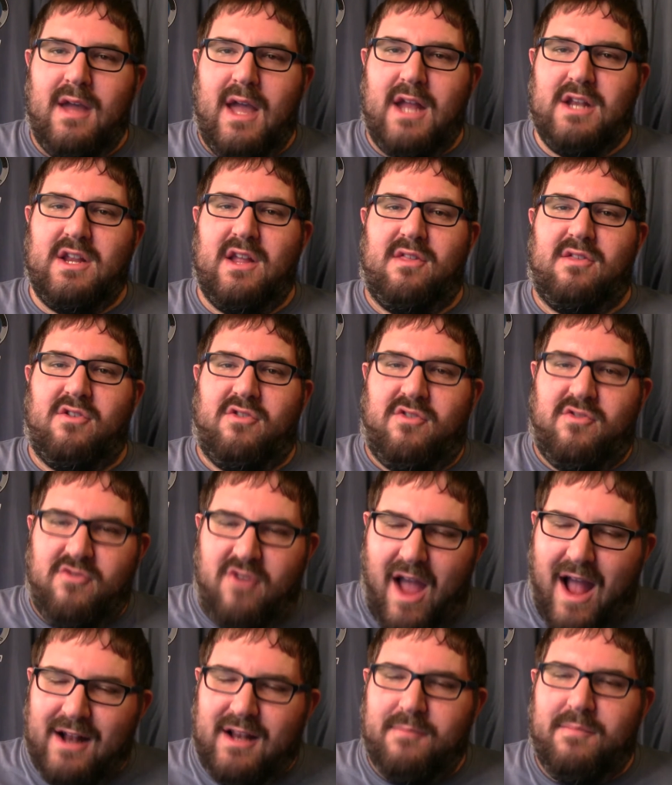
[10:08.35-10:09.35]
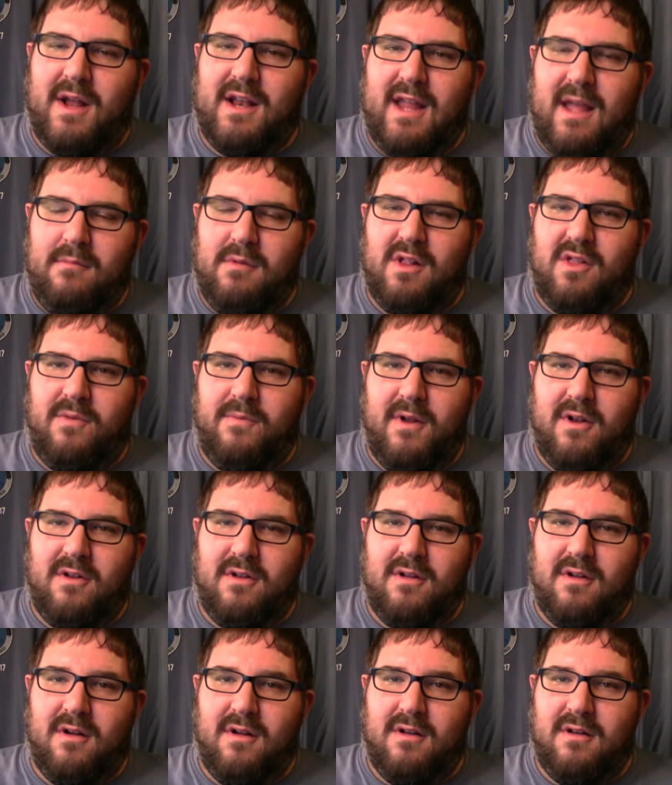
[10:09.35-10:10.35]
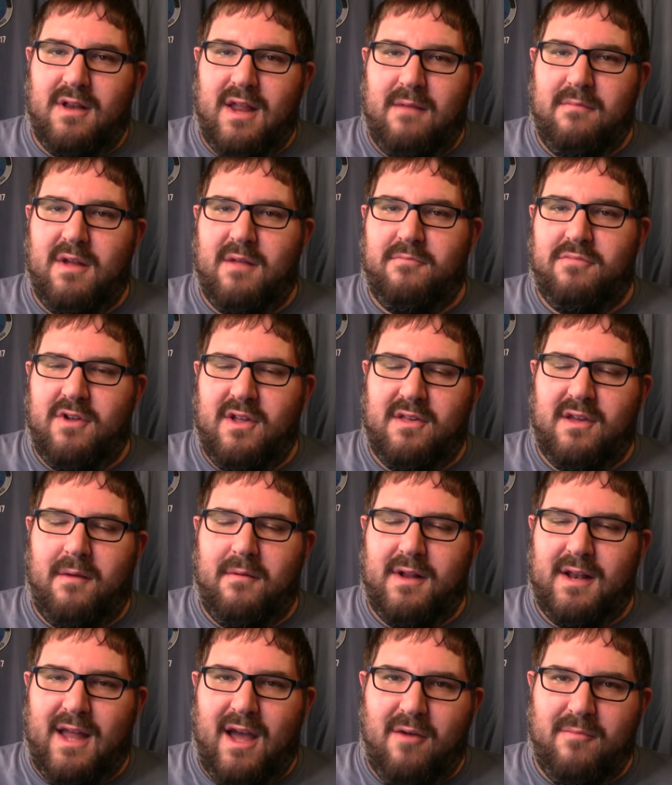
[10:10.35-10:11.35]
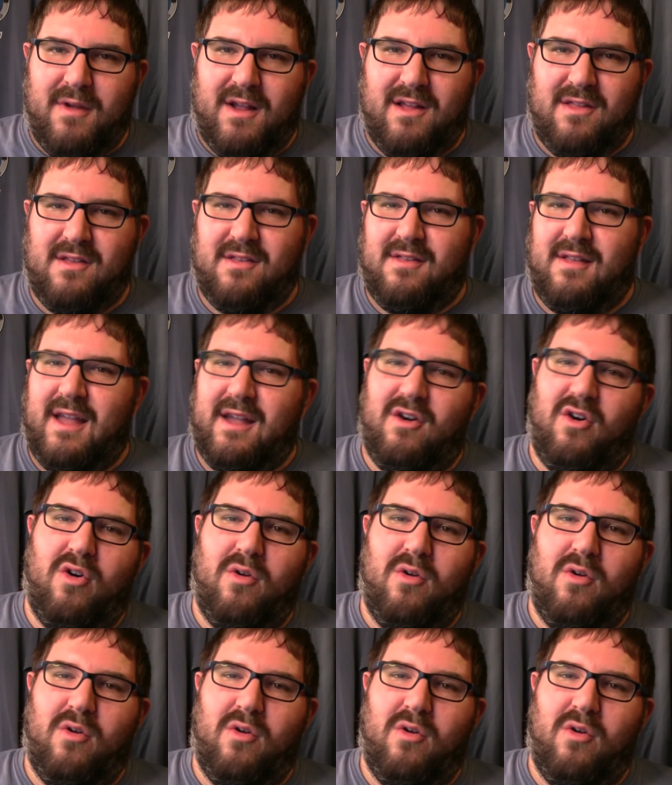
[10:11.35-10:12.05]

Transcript: AJ's distracted by Damian Spear, uh, Damian Priest coming down because it's like,